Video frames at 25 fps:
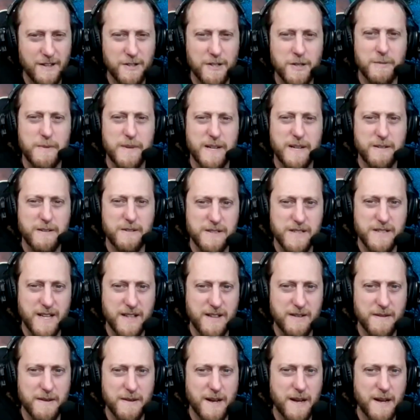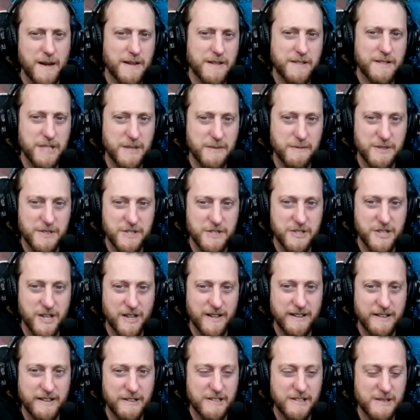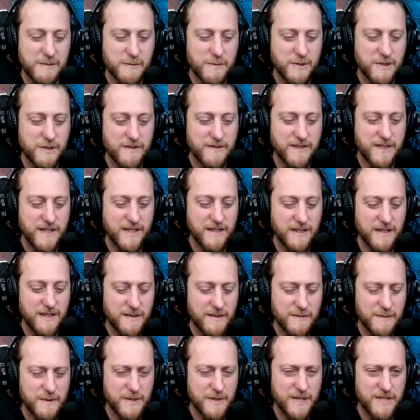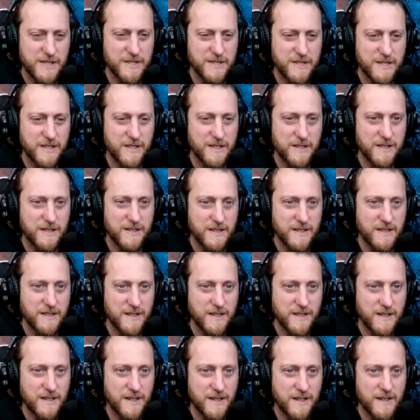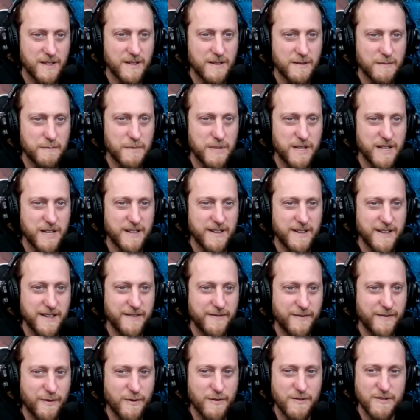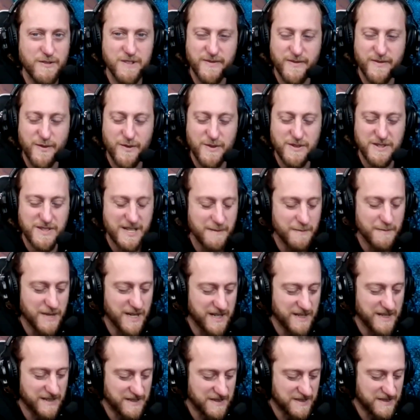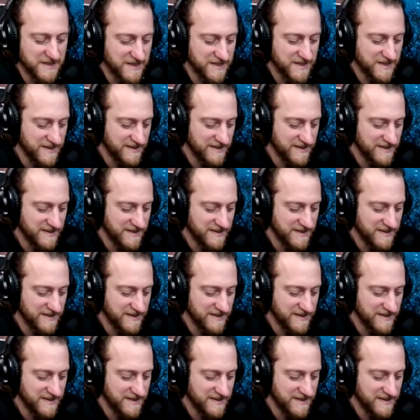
Uncle Buck was, I think, I assume was a John Hughes movie. Pretty sure. But yeah, 414 bucks.